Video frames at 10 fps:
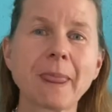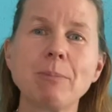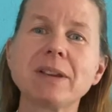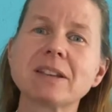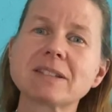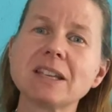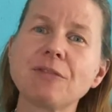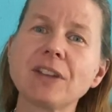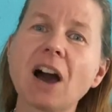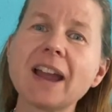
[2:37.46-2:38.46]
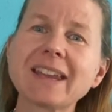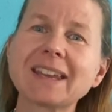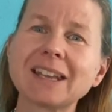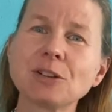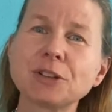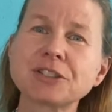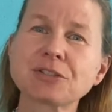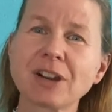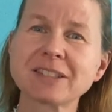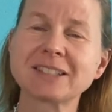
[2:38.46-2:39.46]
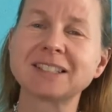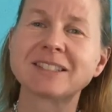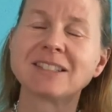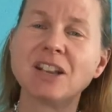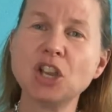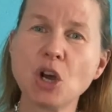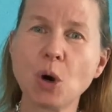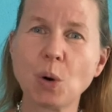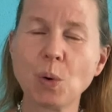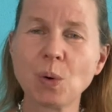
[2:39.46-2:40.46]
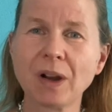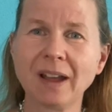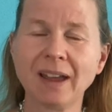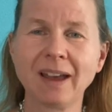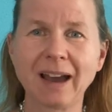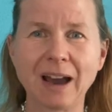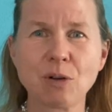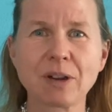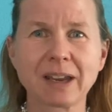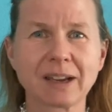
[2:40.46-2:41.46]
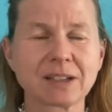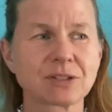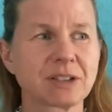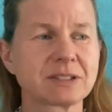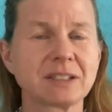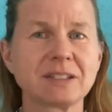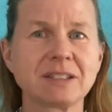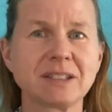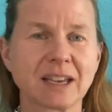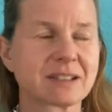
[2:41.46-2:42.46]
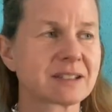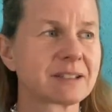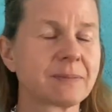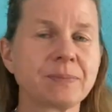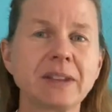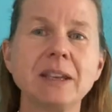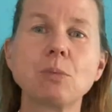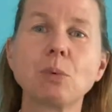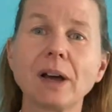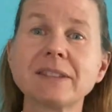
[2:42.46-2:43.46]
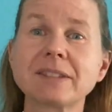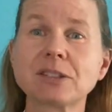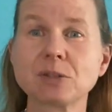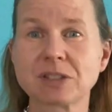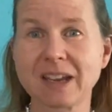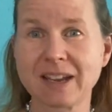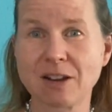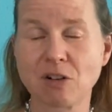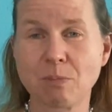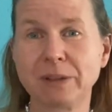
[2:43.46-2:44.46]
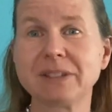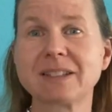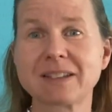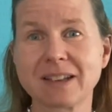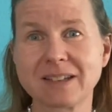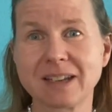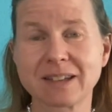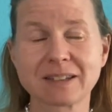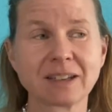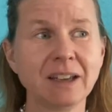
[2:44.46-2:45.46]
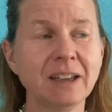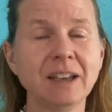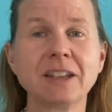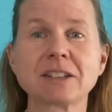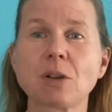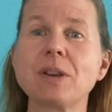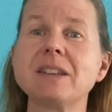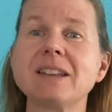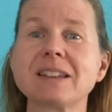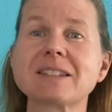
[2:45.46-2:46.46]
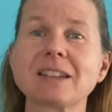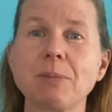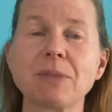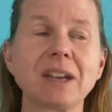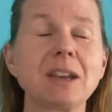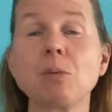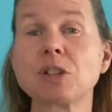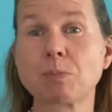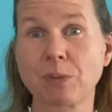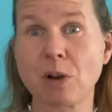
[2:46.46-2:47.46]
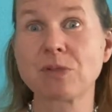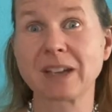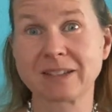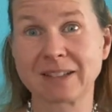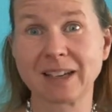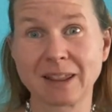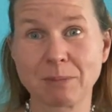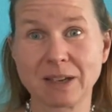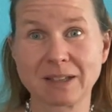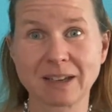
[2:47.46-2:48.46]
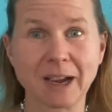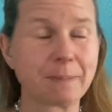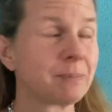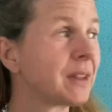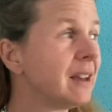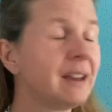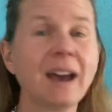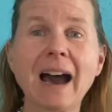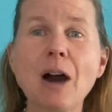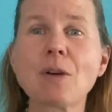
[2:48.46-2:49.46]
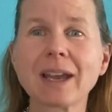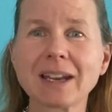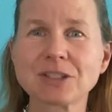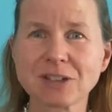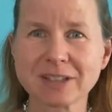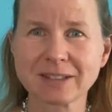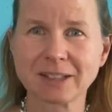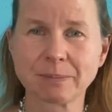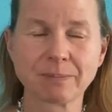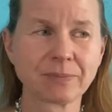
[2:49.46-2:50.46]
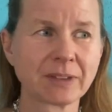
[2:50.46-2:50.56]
Because if I cannot trust his no, how can I trust his yes? He wanted to say no, but he said yes. So he did something and he was protesting in the meantime. How can I trust him?